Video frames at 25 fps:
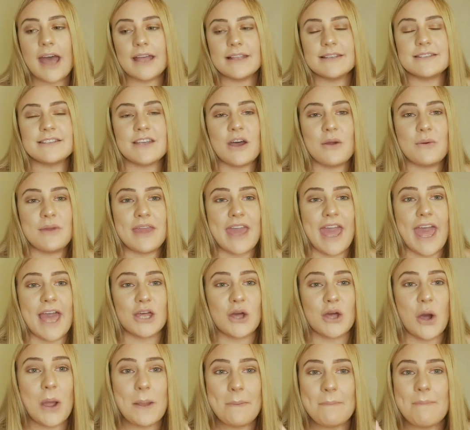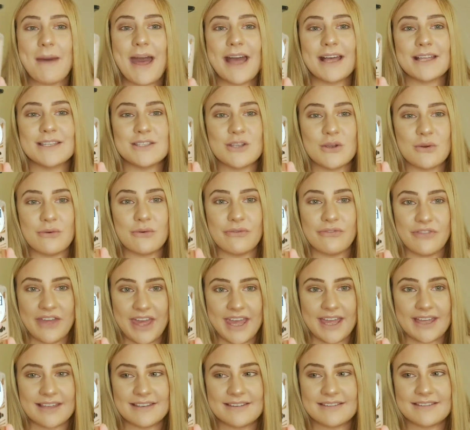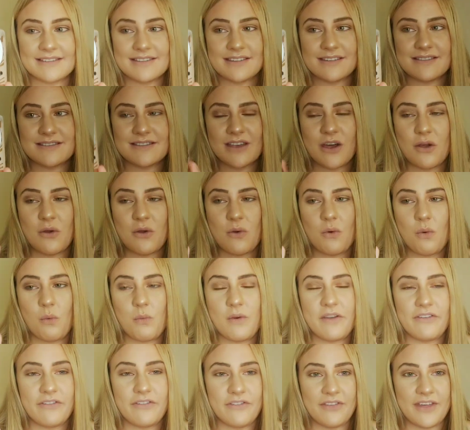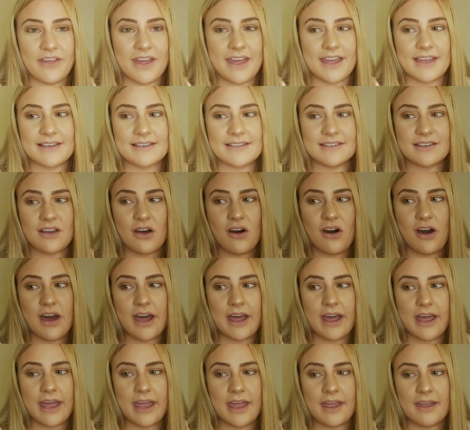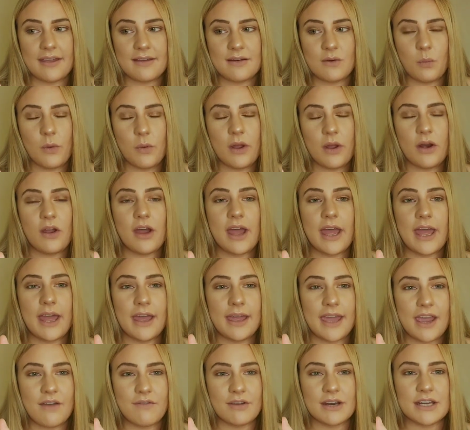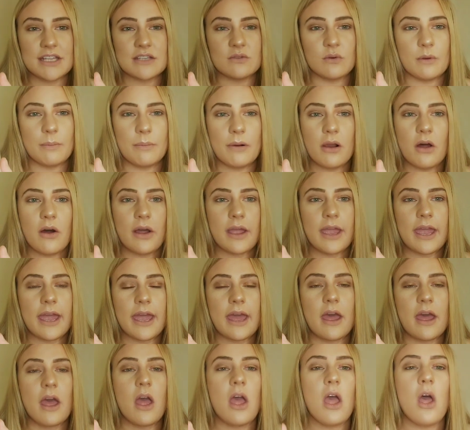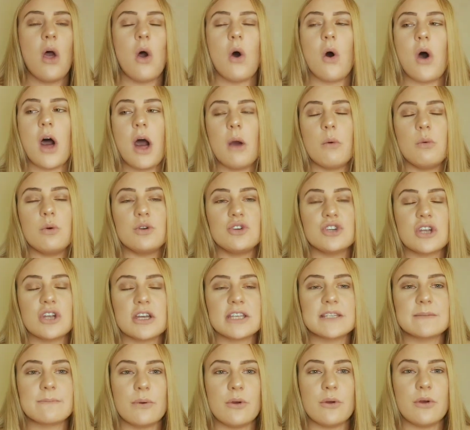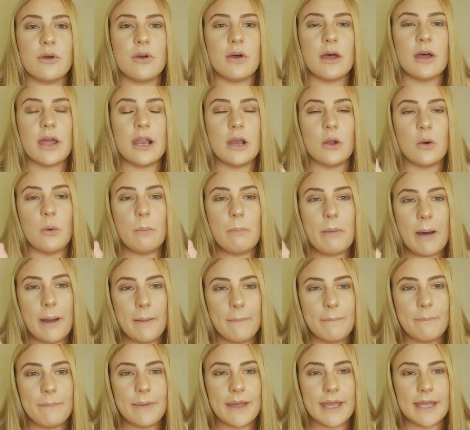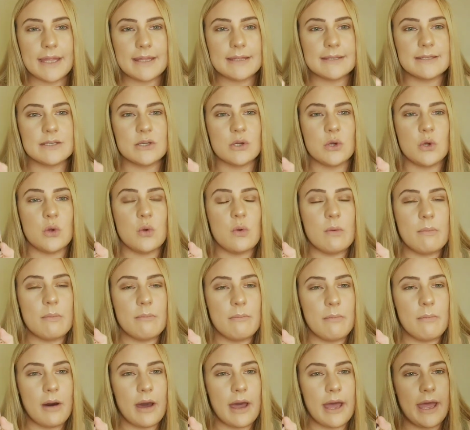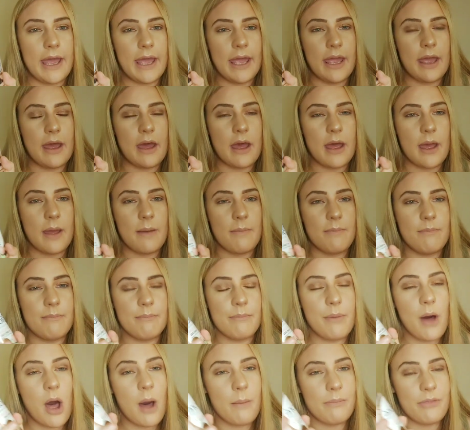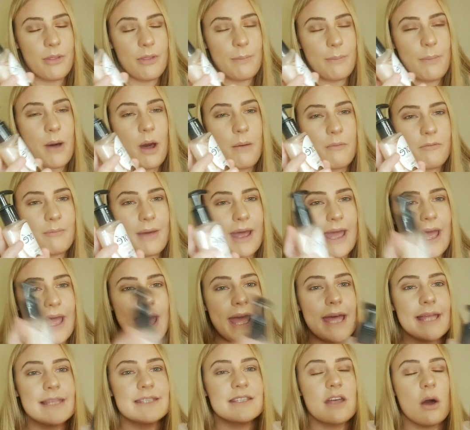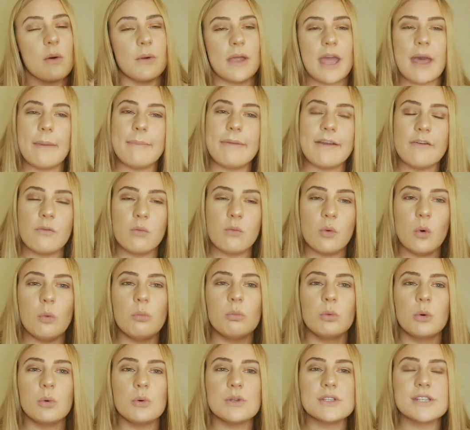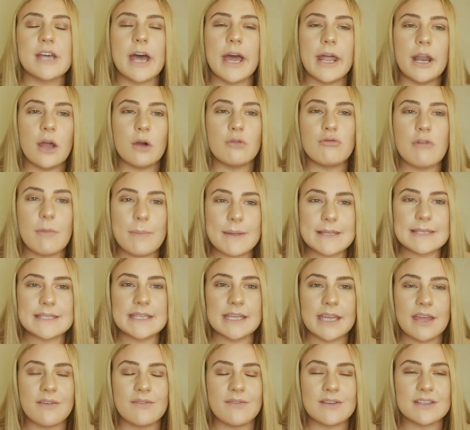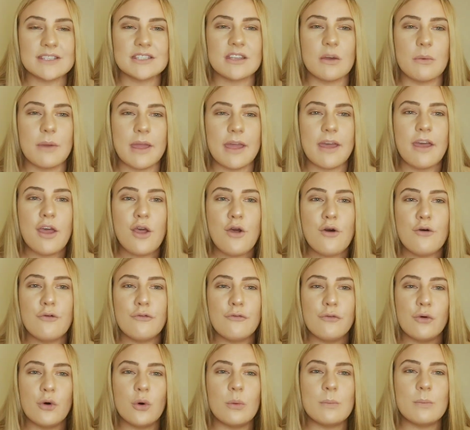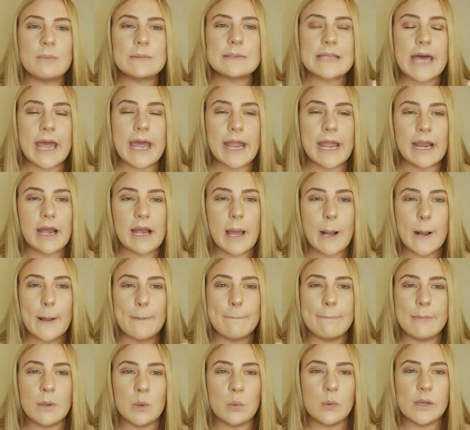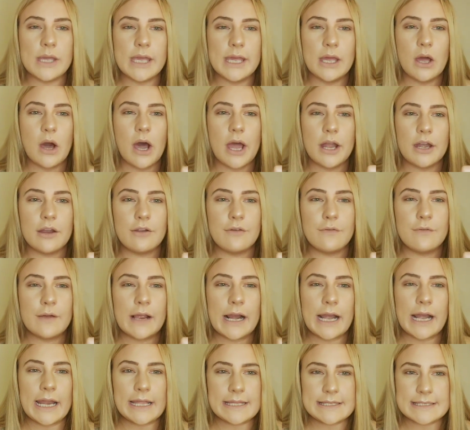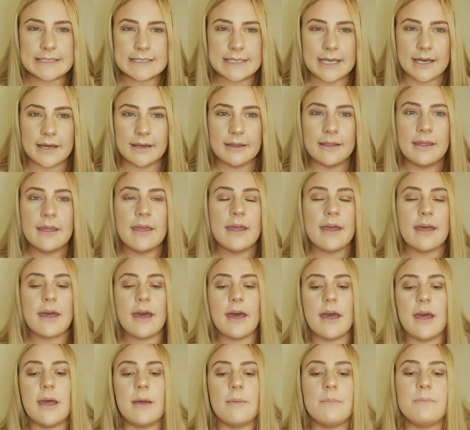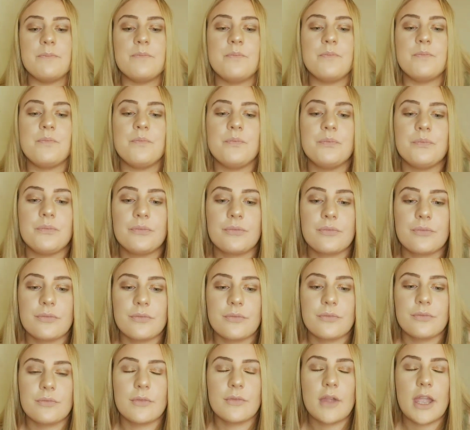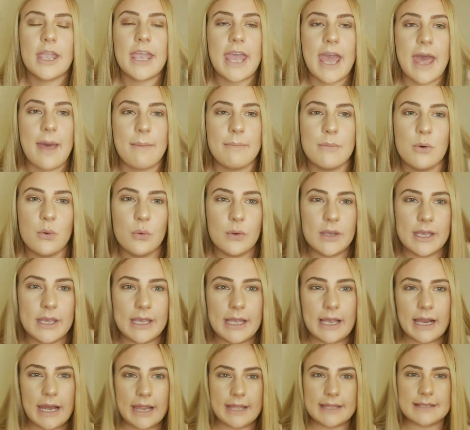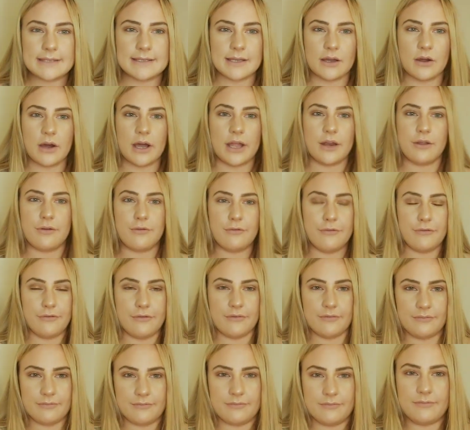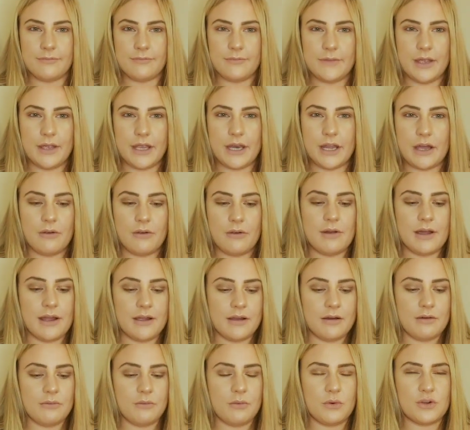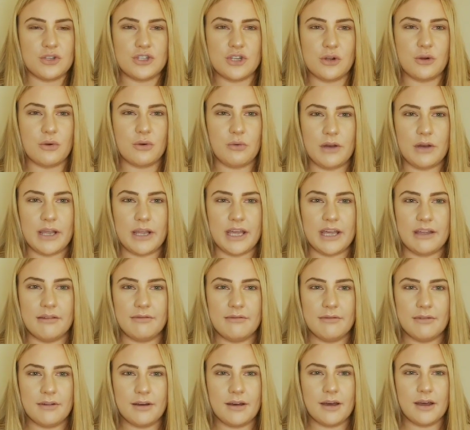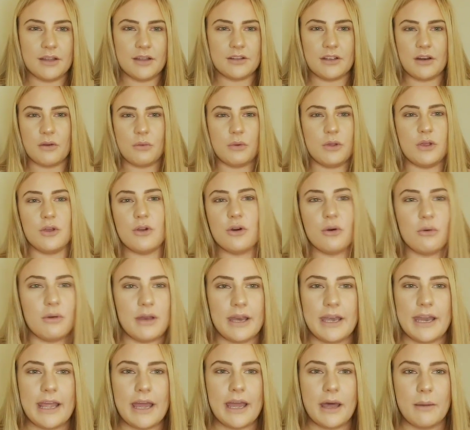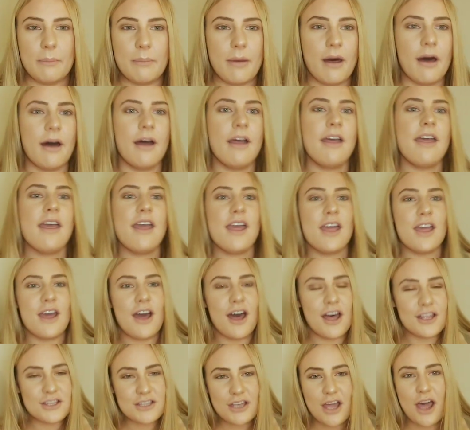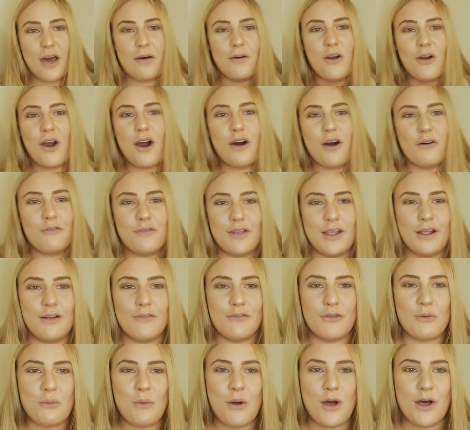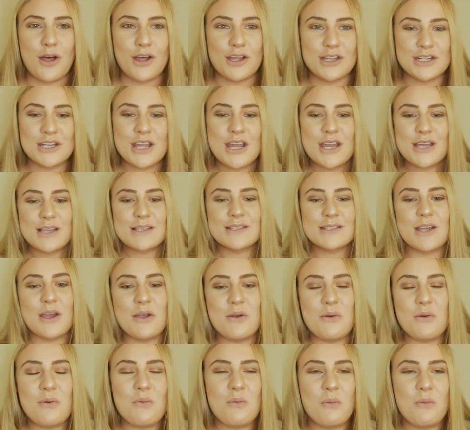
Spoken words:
so yeah, going back to this, so with this, when I get ready to apply it, I will just put a little pump into my the palm of my hands. I'll get a bit of warm water and I'll rub it together so it forms a like milky kind of cleanser. Yeah, a milky cleanser kind of, you know, like, what do you call it? I don't know what you call it now, but I can't think of the word. So,